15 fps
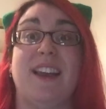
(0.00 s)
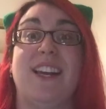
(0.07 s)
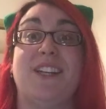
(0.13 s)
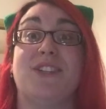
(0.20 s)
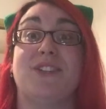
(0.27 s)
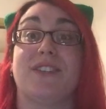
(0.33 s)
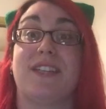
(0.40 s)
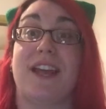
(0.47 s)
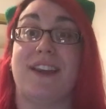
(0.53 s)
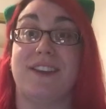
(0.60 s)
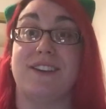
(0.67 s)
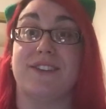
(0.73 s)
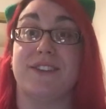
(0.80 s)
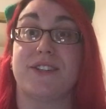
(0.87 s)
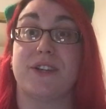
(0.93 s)
It took 10
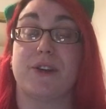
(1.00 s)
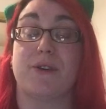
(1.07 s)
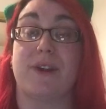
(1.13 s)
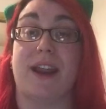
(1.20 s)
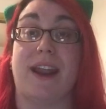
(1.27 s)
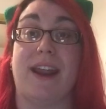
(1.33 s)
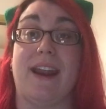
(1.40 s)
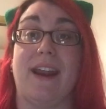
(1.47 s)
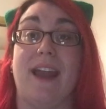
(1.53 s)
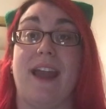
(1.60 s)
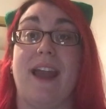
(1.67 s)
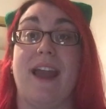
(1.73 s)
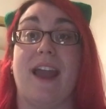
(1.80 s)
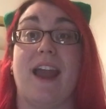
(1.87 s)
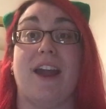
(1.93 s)
years to create
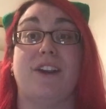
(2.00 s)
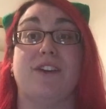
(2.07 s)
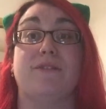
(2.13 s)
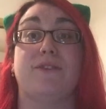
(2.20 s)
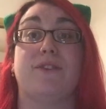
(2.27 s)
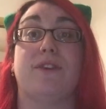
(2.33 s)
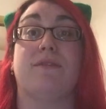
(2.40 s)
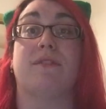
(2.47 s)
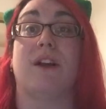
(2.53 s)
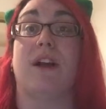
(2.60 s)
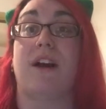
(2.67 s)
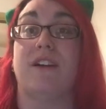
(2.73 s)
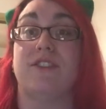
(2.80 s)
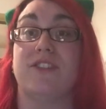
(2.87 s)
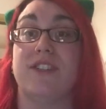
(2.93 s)
and used over
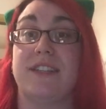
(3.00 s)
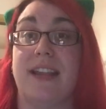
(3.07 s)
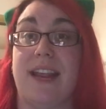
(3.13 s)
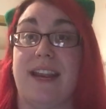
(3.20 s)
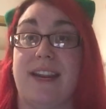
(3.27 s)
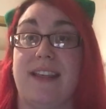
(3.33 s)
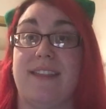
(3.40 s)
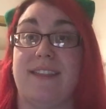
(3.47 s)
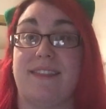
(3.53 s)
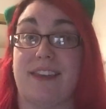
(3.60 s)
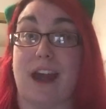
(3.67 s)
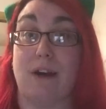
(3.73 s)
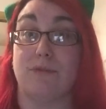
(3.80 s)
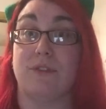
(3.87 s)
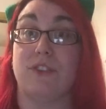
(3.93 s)

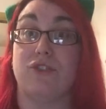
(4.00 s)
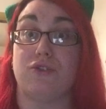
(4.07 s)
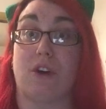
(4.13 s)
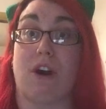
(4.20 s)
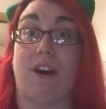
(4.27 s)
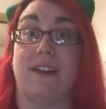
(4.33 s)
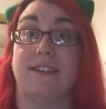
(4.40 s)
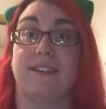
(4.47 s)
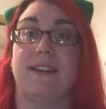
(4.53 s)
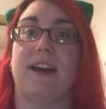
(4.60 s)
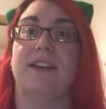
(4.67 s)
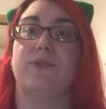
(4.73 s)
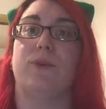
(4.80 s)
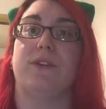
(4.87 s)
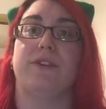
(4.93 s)
180,000 drawings
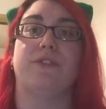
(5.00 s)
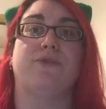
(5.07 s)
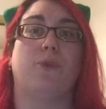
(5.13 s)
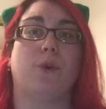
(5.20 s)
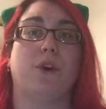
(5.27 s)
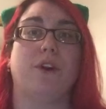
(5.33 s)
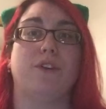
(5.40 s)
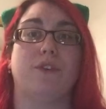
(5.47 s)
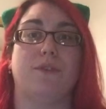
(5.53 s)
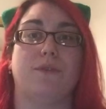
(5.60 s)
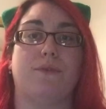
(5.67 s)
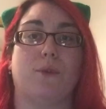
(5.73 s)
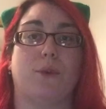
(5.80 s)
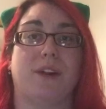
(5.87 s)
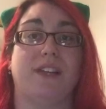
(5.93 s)
as well as
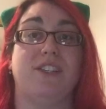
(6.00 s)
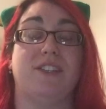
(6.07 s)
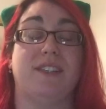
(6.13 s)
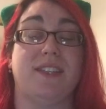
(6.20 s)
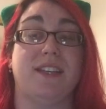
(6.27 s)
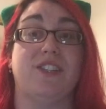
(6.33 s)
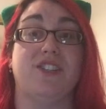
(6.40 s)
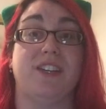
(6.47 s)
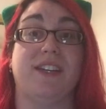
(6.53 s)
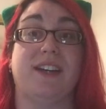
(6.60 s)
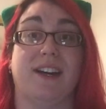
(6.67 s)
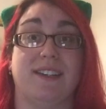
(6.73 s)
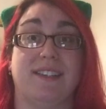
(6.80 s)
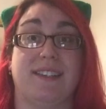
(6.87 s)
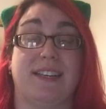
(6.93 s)
440 CG
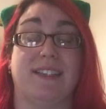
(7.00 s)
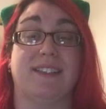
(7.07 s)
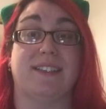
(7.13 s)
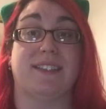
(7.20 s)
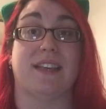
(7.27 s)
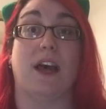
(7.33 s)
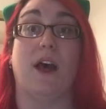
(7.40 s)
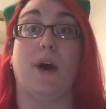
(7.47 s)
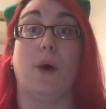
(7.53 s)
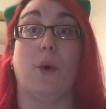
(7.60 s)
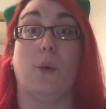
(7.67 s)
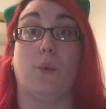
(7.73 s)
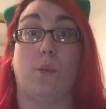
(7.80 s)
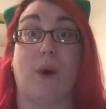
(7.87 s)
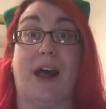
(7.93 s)
cutscenes.
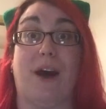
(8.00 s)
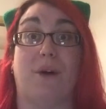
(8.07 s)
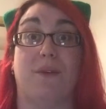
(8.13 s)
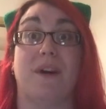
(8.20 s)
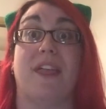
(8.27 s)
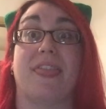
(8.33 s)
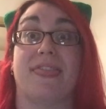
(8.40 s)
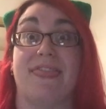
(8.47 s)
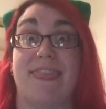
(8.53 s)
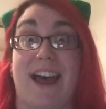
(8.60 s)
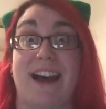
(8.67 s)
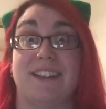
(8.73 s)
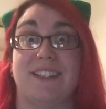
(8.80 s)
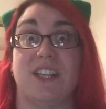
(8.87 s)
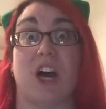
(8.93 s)
Wow.
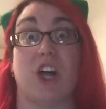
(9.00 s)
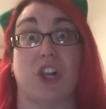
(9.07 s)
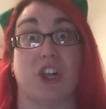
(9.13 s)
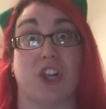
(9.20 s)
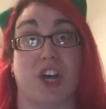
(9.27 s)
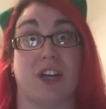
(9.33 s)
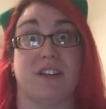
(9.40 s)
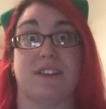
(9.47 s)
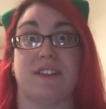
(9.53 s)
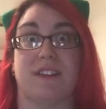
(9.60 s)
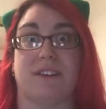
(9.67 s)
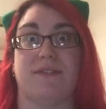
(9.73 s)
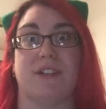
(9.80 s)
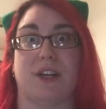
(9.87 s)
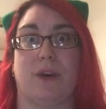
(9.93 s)
That's a lot of
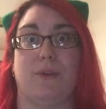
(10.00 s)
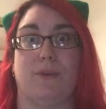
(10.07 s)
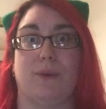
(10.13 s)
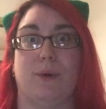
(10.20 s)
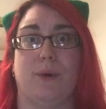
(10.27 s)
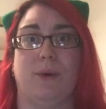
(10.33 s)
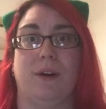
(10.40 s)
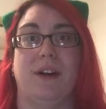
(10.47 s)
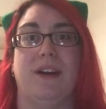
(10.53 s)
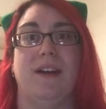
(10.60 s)
stuff to go through.